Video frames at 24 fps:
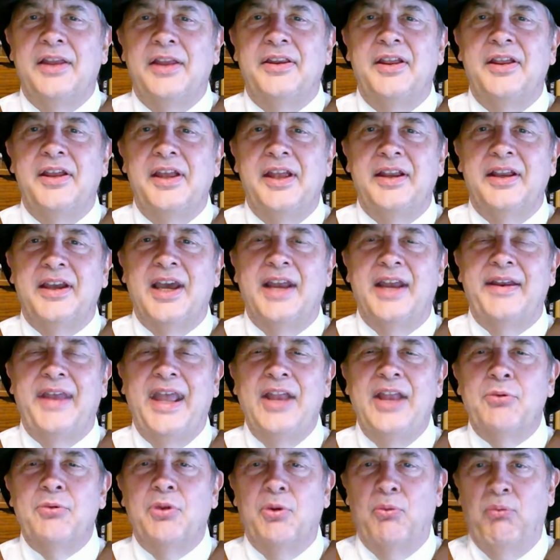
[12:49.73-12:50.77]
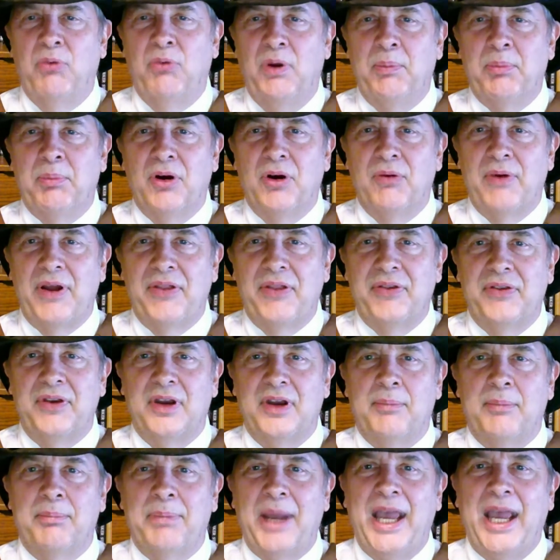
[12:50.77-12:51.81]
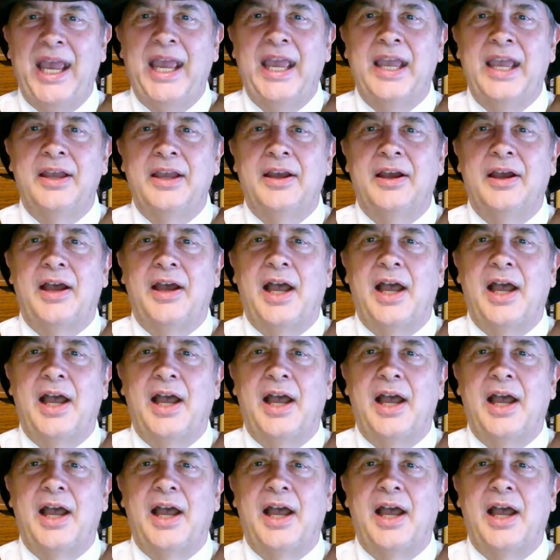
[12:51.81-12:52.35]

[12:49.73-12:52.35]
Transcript: It kind of ends with a whimper rather than a bang.